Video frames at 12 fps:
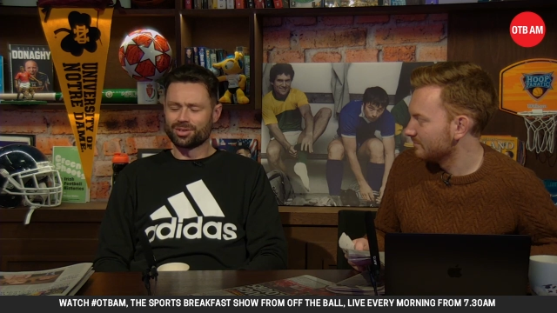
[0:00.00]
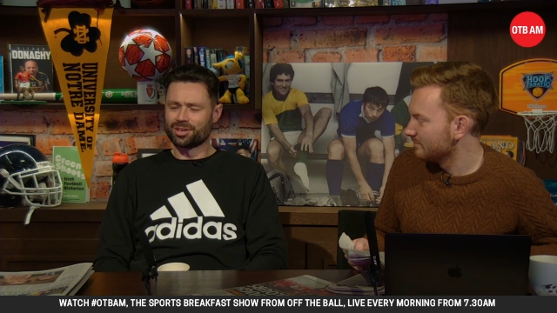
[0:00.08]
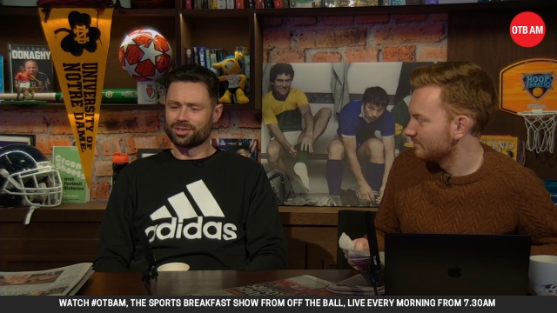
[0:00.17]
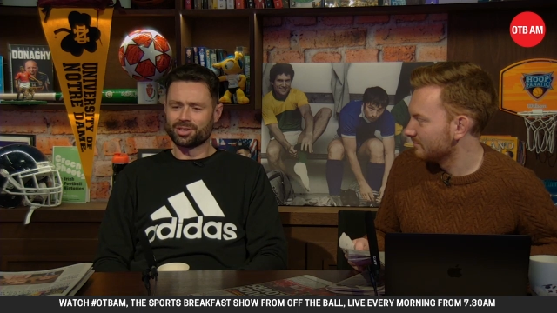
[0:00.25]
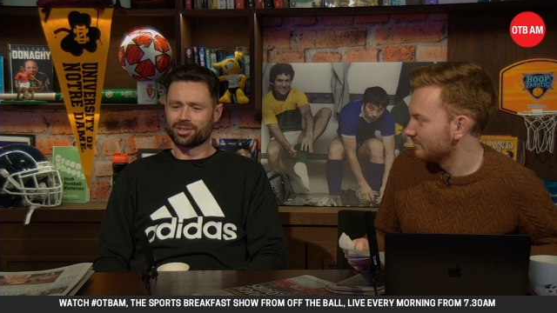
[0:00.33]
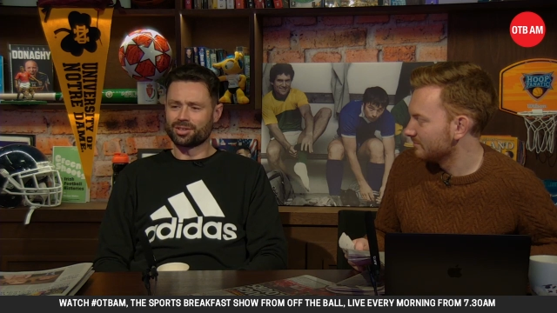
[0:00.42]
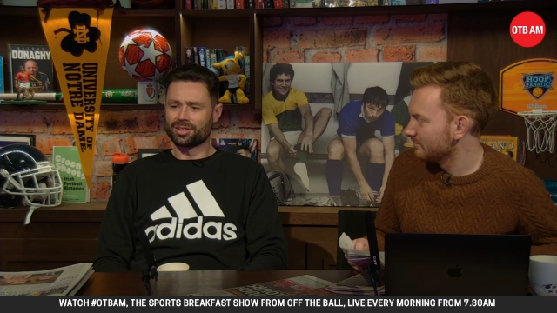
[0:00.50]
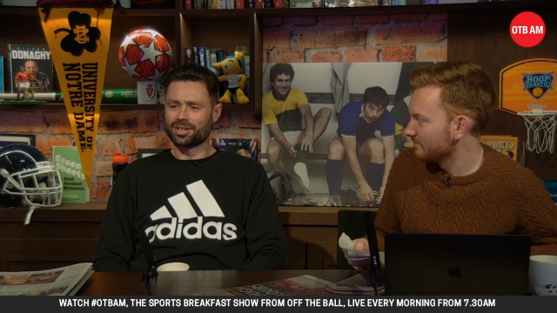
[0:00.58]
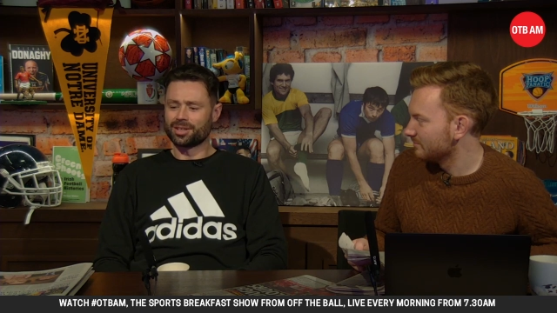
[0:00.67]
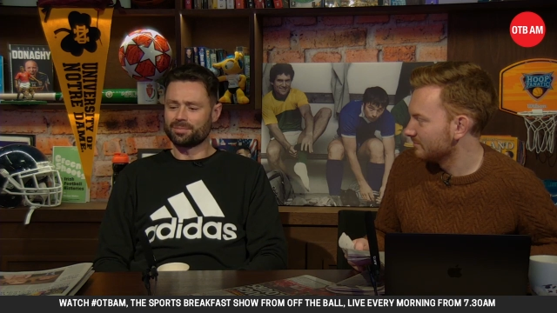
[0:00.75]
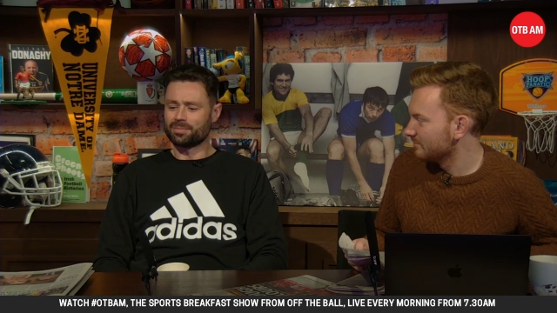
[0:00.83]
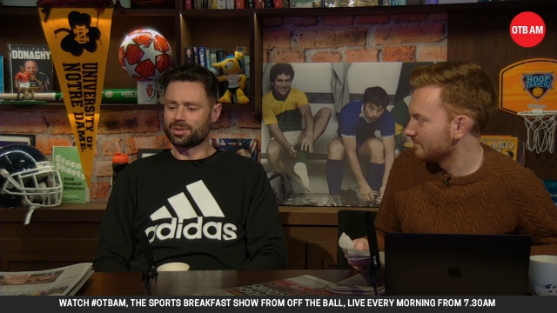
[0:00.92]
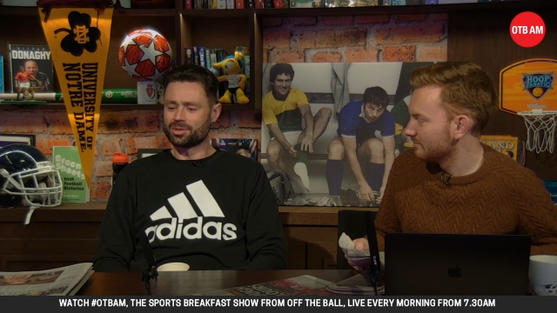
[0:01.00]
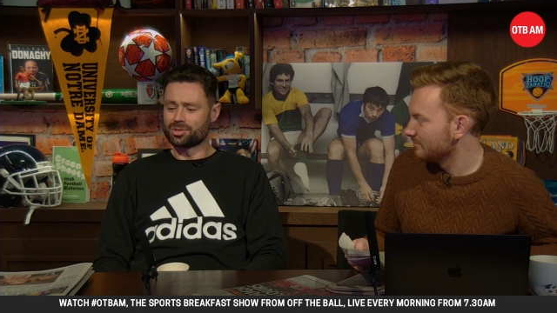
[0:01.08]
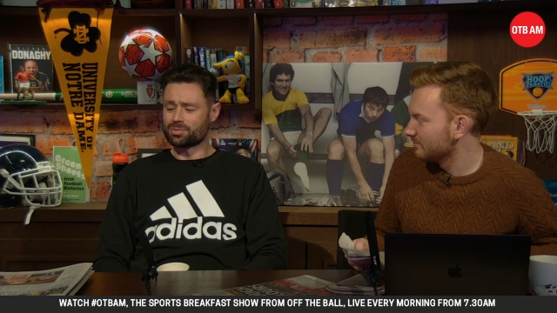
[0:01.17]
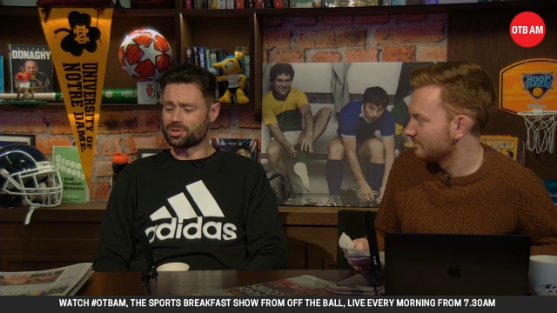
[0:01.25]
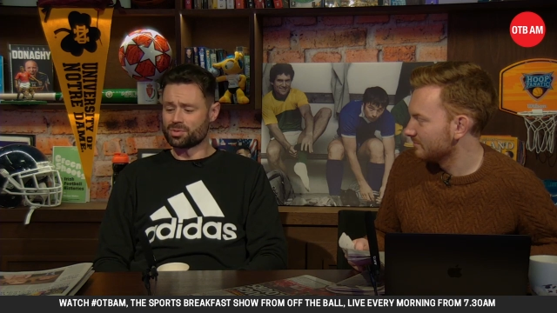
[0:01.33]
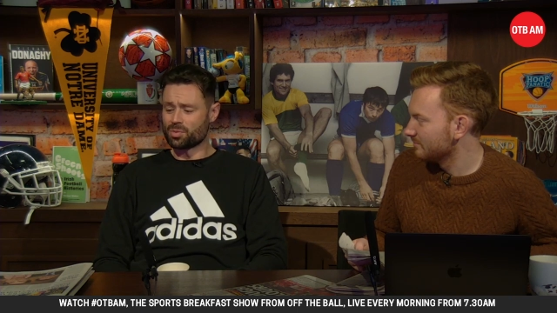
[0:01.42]
Speaker 1: I, I um, it just
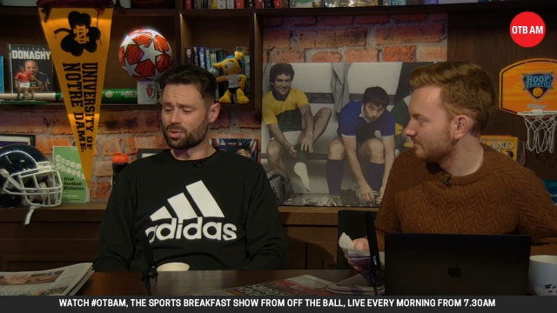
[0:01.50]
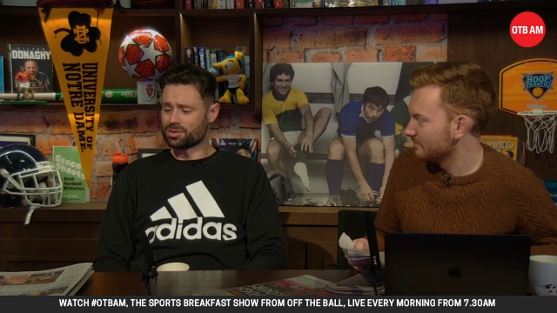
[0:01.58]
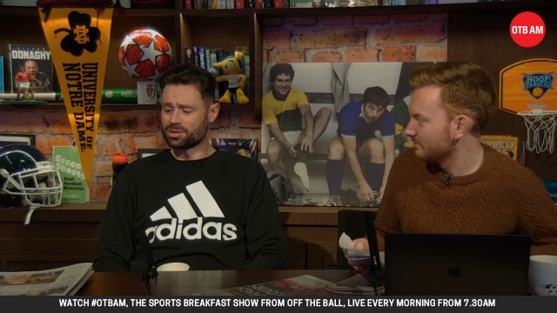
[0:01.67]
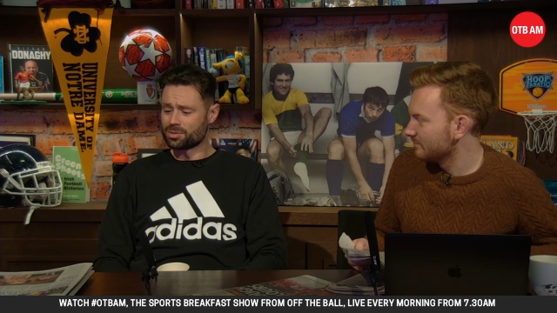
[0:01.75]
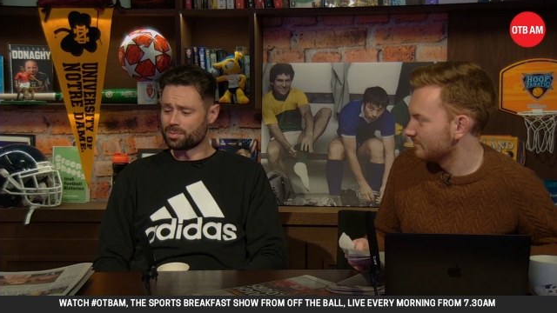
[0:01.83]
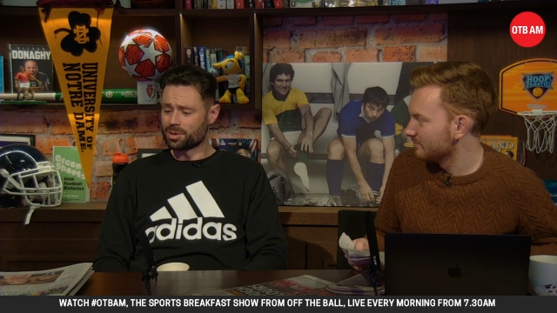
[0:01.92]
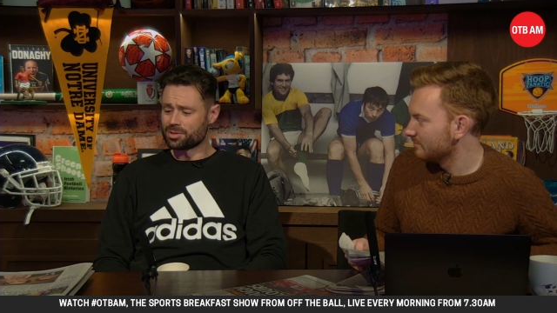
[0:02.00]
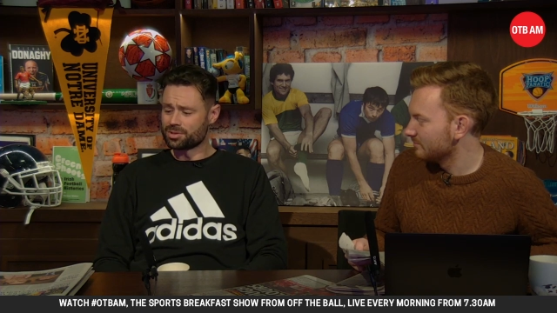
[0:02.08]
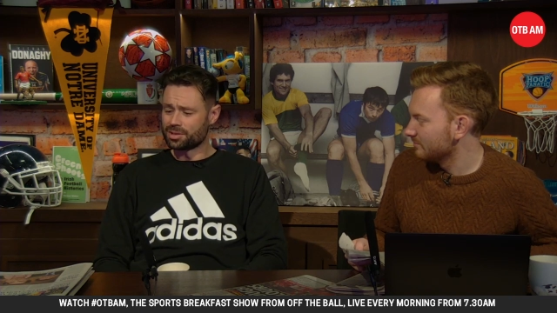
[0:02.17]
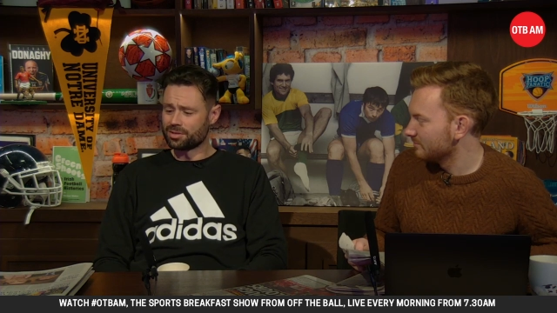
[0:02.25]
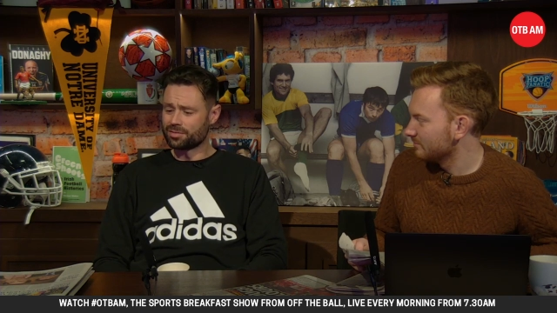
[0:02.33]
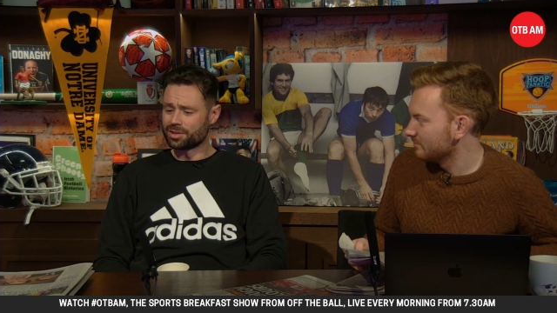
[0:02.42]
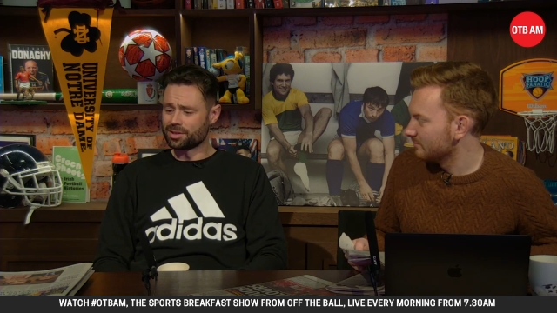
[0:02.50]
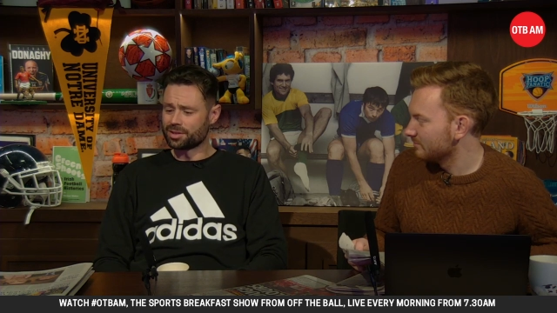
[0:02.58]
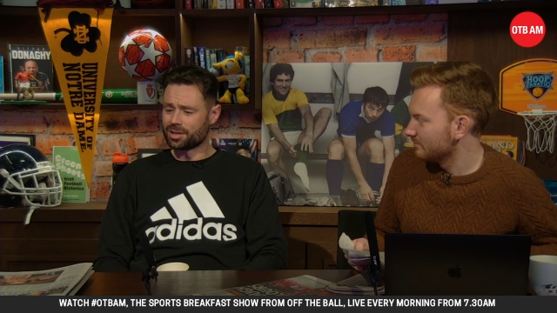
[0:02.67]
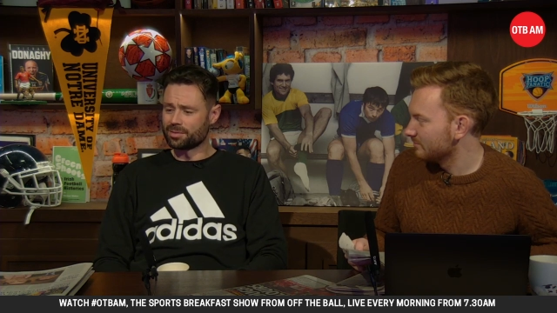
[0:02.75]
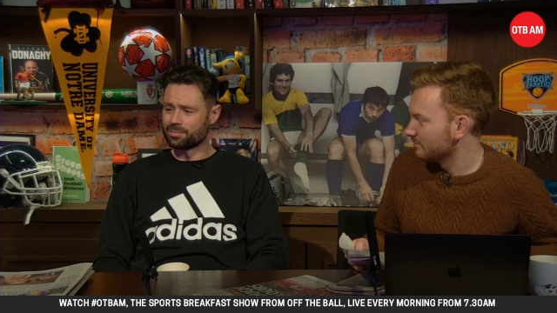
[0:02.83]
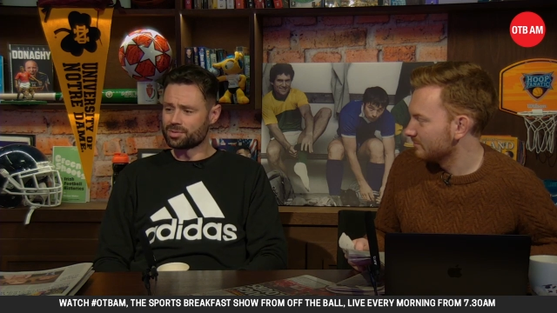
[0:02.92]
wasn't worth it to be honest. living
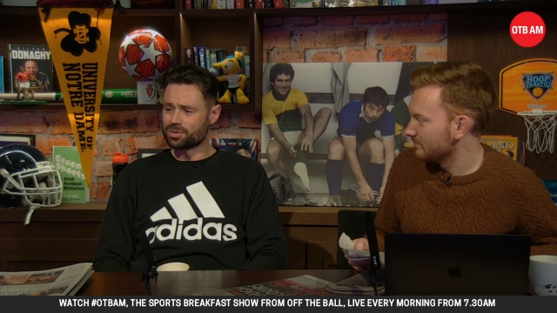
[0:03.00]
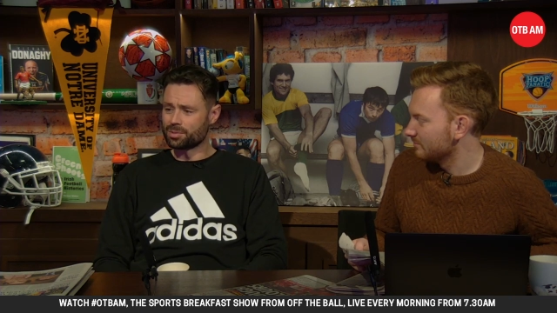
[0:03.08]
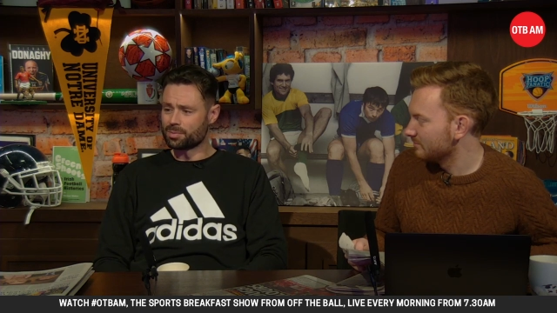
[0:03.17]
um, some of the